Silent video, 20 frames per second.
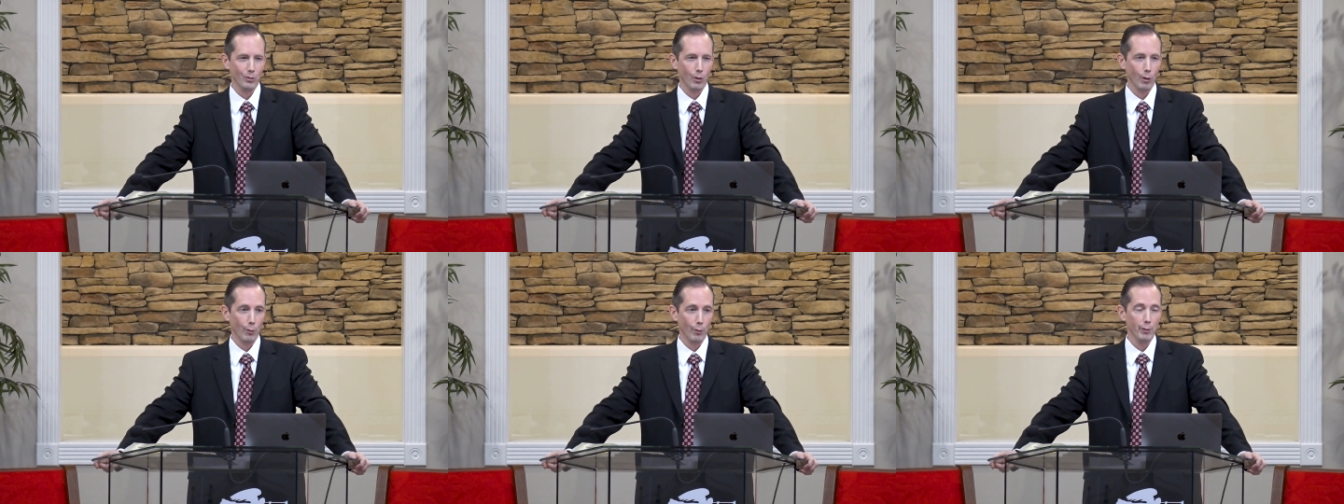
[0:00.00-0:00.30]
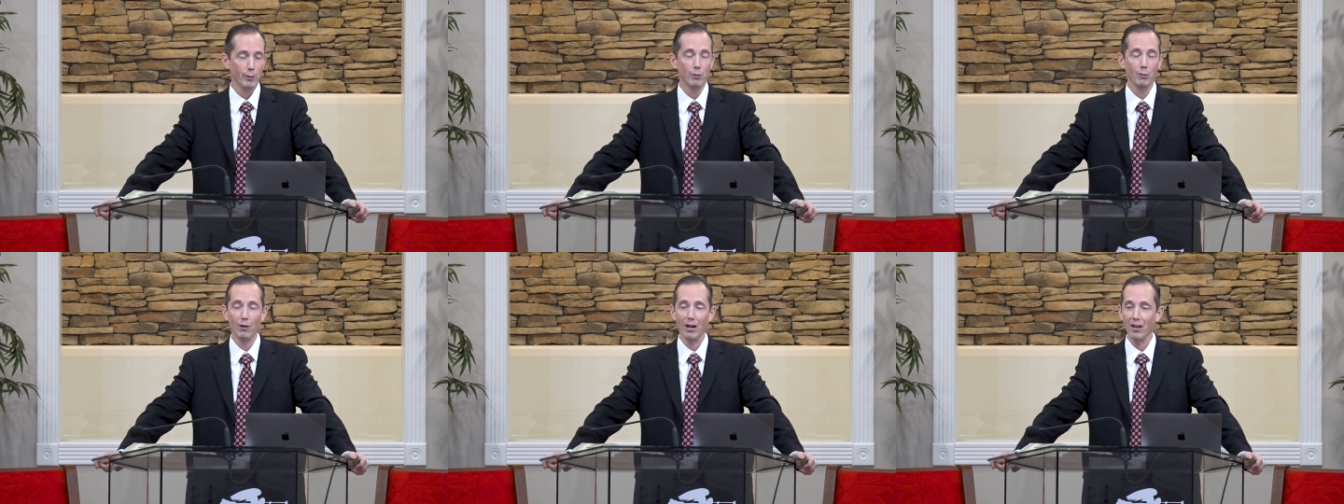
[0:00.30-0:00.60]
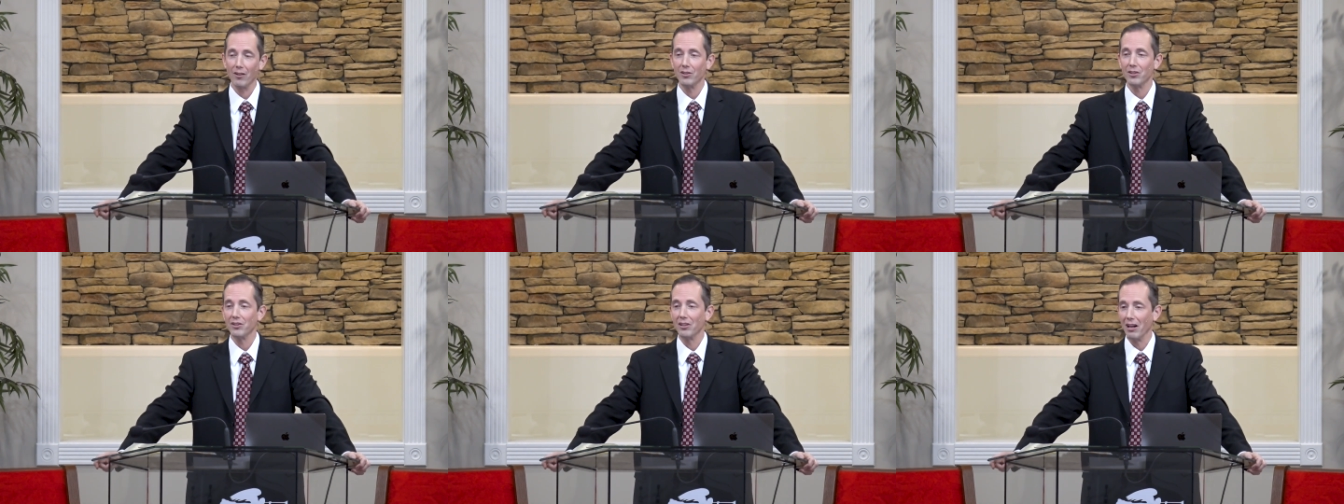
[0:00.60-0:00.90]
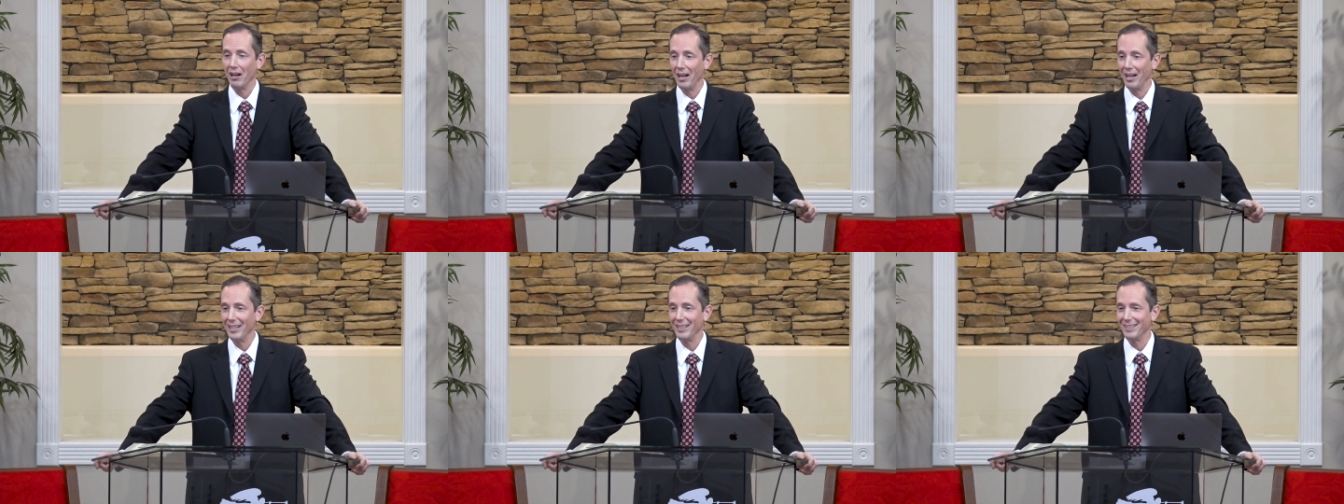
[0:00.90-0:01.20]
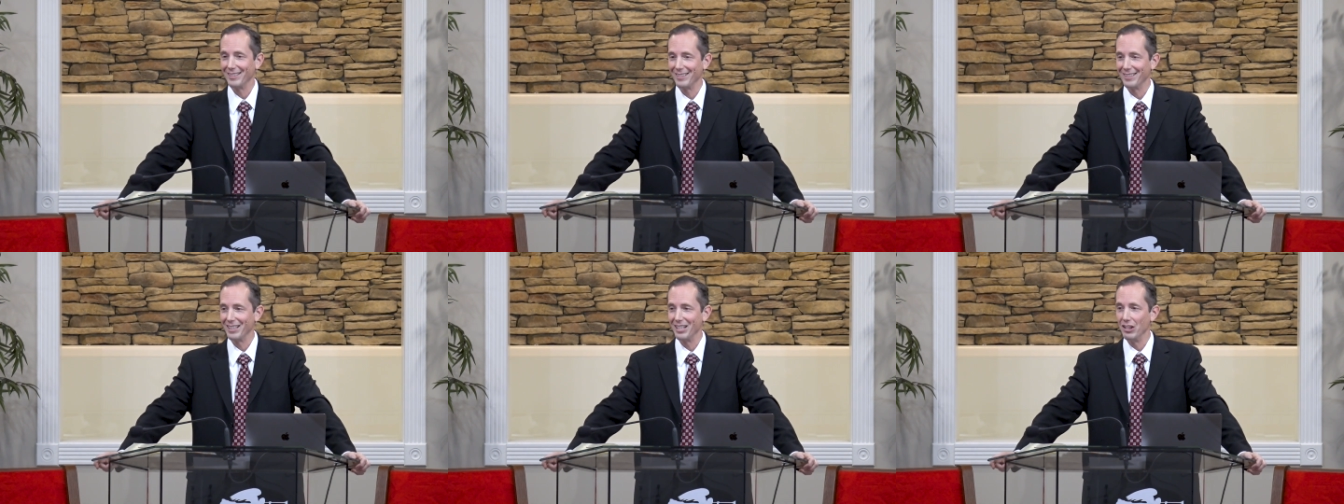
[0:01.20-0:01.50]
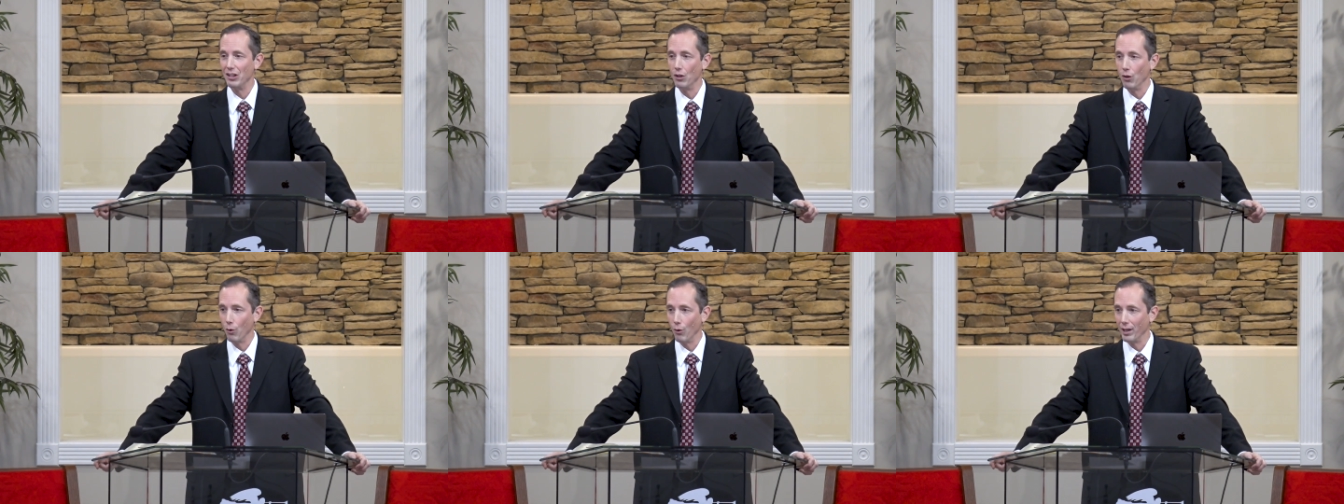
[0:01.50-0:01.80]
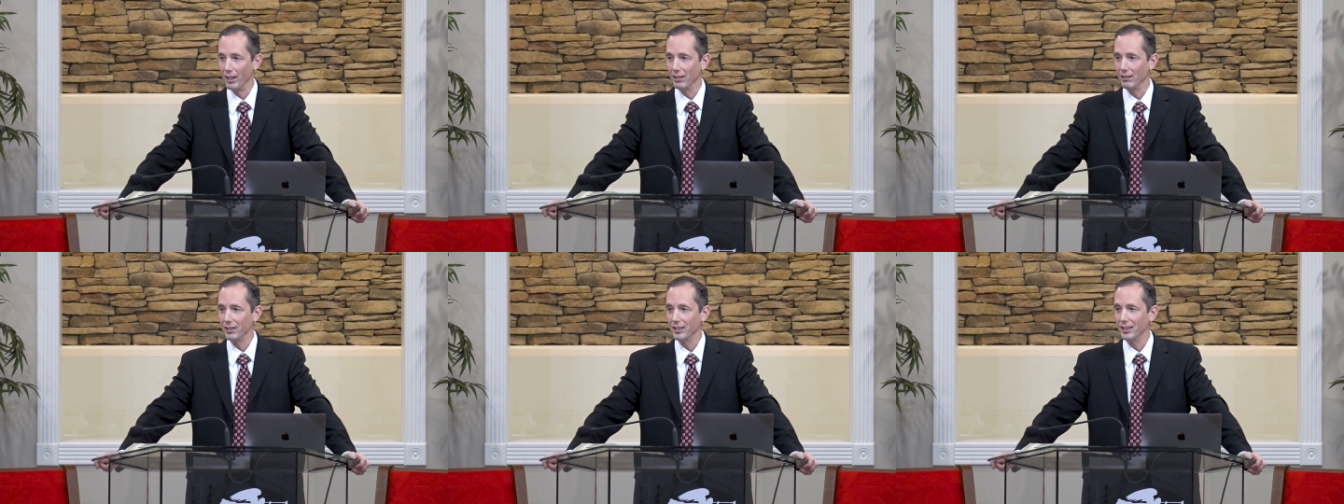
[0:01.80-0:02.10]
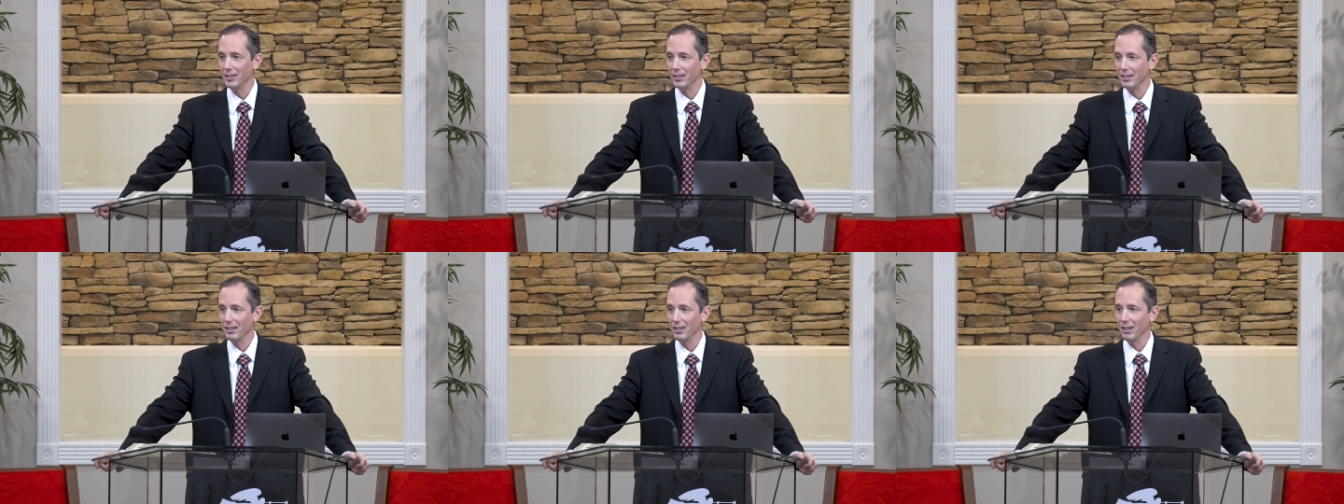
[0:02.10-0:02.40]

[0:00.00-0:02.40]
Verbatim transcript: where we would rather die than knowingly